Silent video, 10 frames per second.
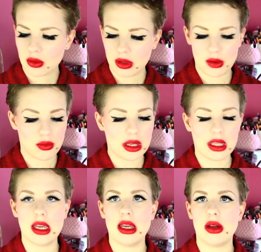Well, they're
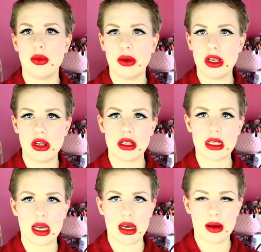really, when you use
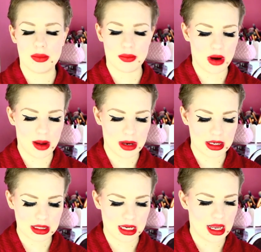primer
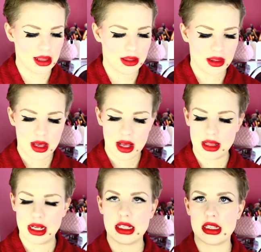underneath,
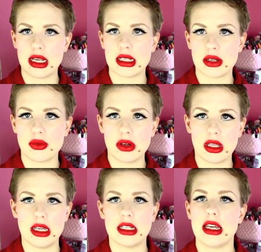these things are
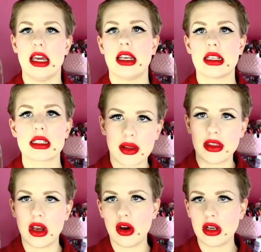really intense.
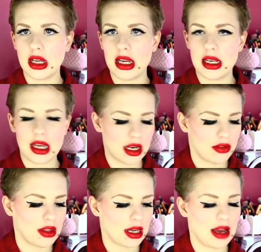The only
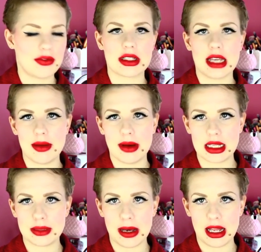negative thing I have to say about
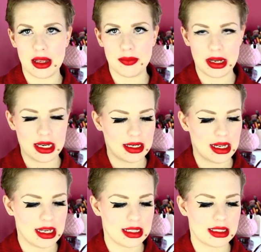this palette, but it
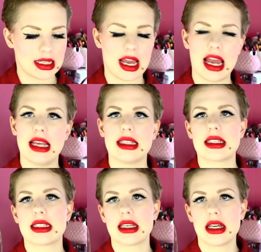is the
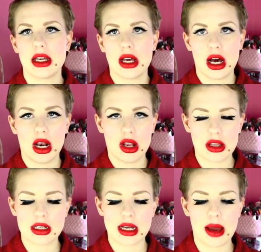case a lot
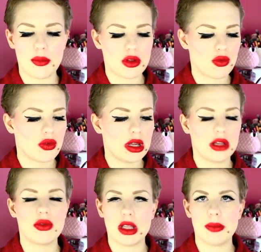of the time with
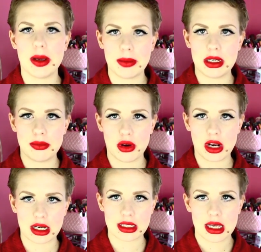really, really pigmented
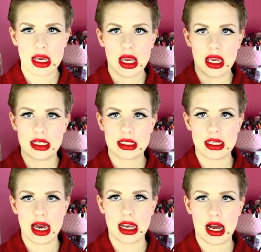products, is
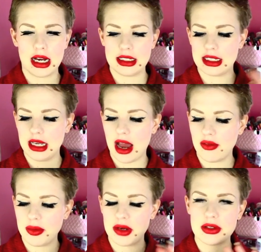that I did
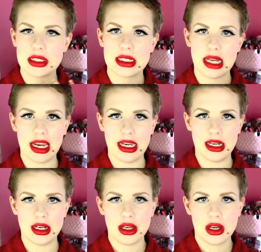have a bit of a
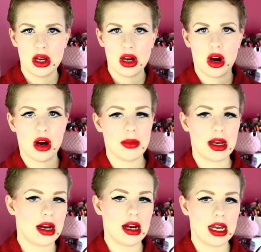stain on
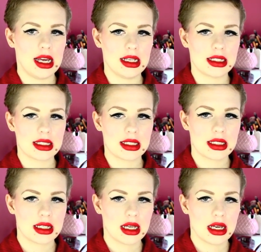my
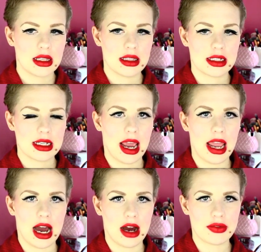eyes the
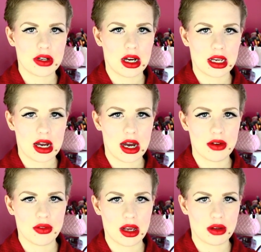day after I
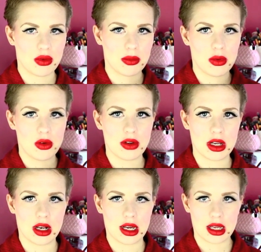kind of like removed
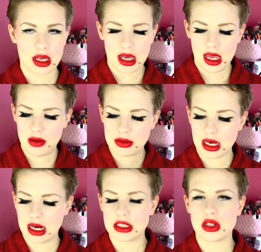it. Like, it was
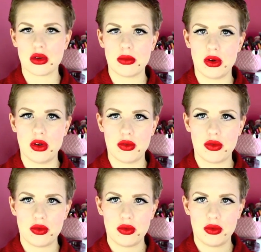hard to
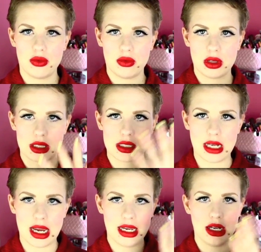remove the
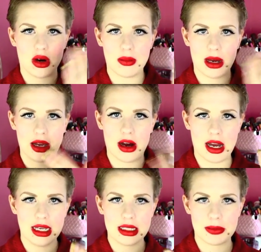stain on my
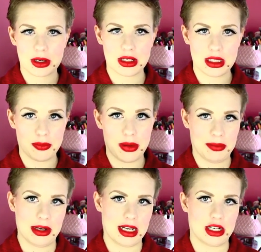eyes because the
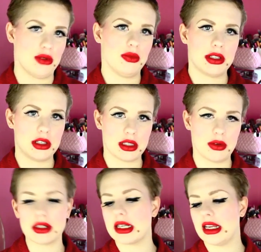pigmentation was just
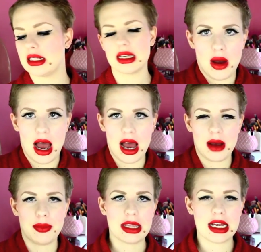so intense.
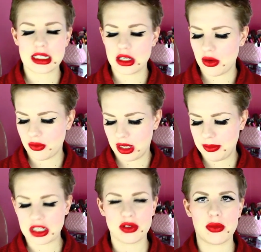But that's not
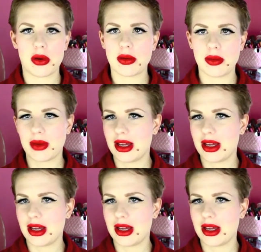really much of a problem.